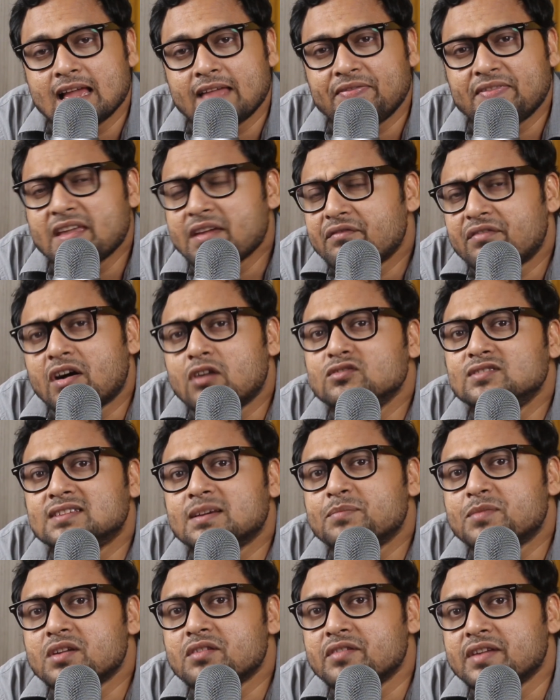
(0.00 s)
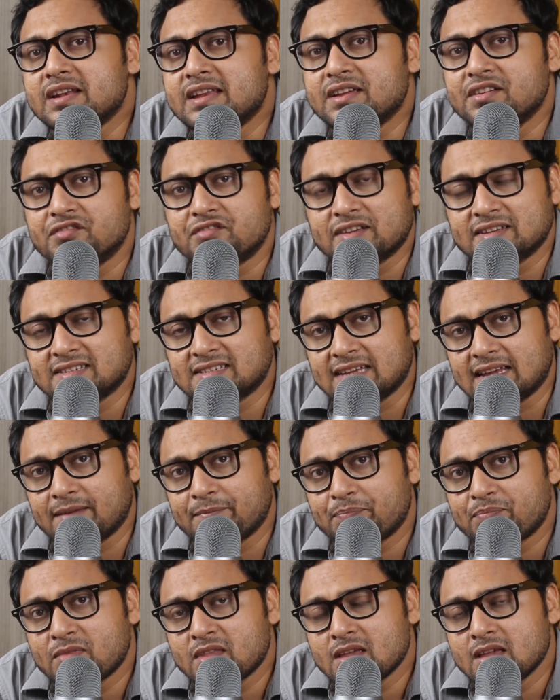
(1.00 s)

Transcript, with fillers: They found something really interesting.